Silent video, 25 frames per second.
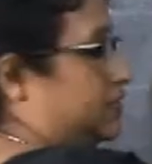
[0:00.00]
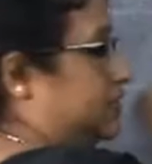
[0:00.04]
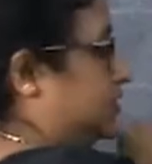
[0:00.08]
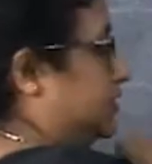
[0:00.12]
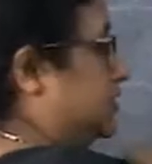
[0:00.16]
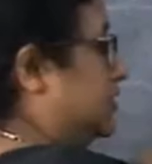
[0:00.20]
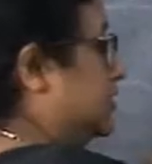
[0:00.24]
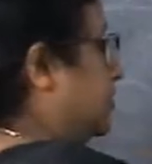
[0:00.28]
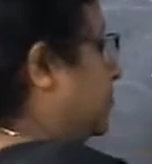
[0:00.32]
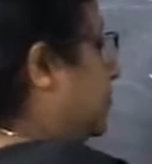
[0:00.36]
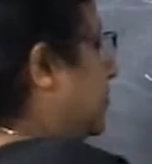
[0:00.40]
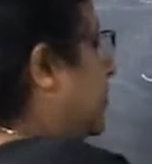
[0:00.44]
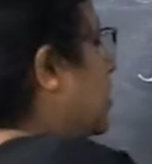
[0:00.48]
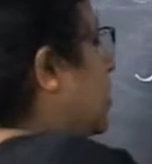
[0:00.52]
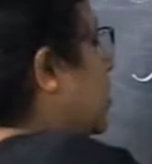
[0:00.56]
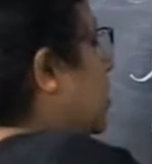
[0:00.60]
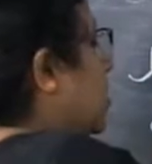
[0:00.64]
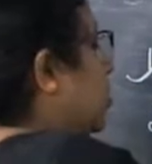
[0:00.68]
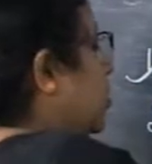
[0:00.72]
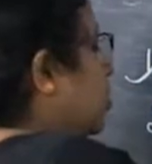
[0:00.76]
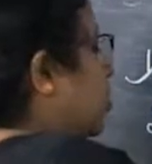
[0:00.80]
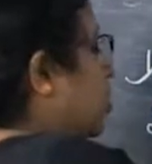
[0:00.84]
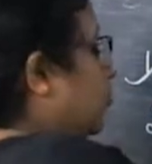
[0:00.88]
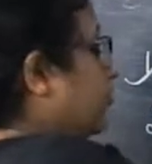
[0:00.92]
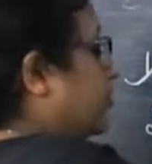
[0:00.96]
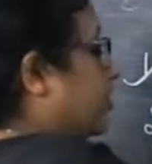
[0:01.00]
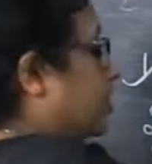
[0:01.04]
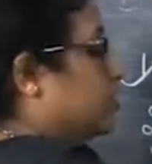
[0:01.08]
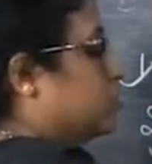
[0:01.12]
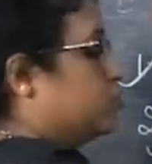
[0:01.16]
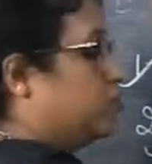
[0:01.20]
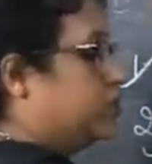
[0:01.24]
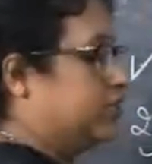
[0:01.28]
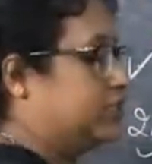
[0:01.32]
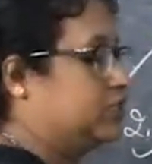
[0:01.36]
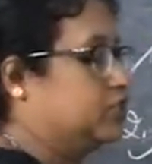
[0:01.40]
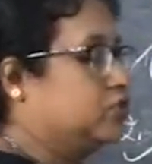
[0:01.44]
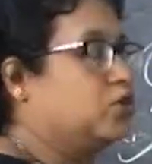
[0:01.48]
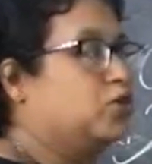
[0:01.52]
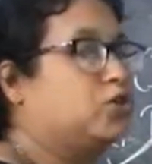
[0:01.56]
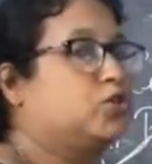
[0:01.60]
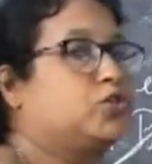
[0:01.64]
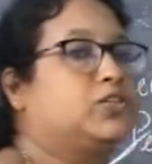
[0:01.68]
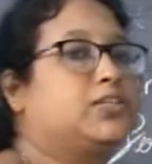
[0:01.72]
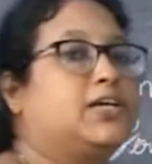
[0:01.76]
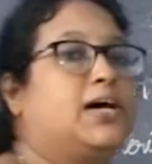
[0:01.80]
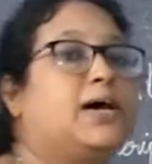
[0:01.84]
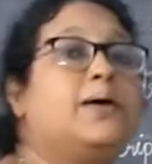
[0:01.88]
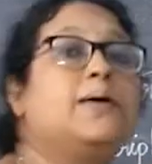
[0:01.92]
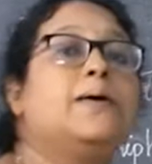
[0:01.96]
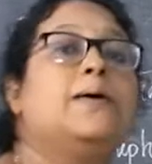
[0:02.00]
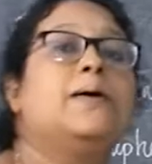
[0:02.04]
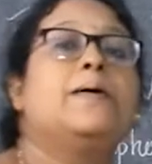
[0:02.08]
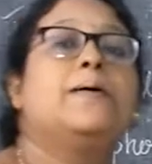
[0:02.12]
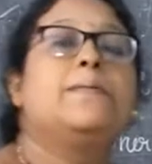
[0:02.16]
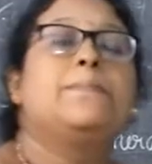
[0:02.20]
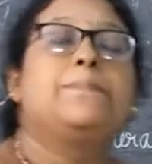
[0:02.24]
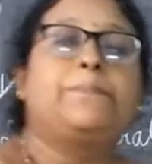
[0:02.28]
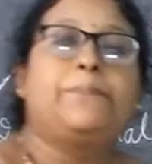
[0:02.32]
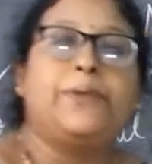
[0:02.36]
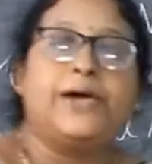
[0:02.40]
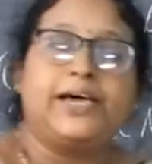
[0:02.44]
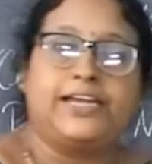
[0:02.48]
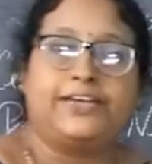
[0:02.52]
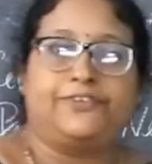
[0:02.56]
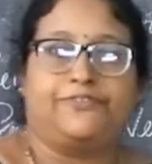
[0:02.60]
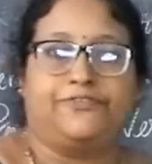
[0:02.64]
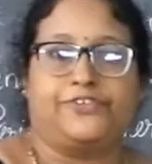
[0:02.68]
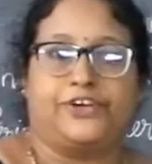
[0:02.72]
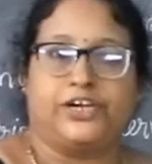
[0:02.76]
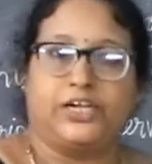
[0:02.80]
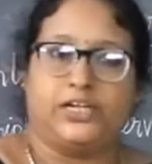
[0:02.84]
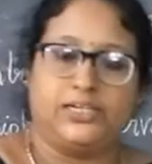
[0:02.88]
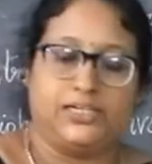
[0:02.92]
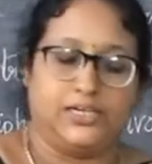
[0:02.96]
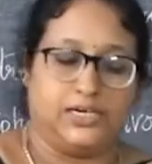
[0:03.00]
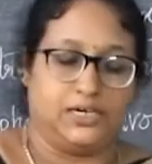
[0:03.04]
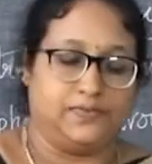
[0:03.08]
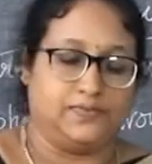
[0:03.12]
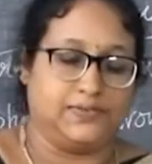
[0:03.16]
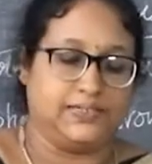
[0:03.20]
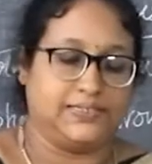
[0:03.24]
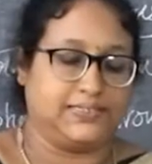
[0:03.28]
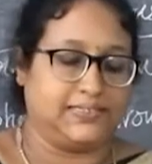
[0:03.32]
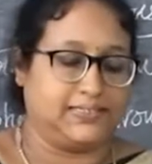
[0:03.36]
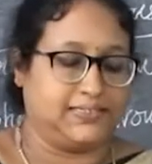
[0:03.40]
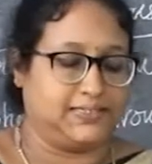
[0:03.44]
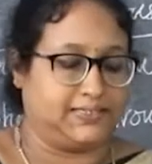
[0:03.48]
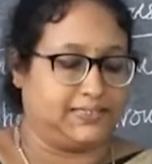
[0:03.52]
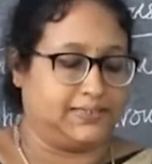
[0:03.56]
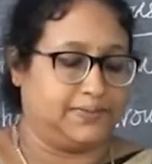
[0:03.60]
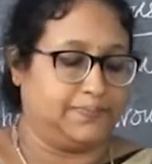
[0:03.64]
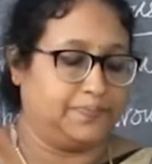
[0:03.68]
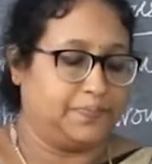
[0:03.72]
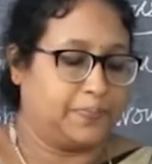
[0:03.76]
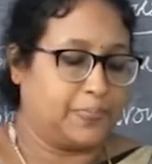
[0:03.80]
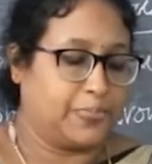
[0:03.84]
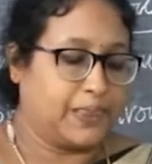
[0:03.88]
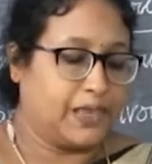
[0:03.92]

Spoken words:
system. Now we are going to go to the peripheral nervous system.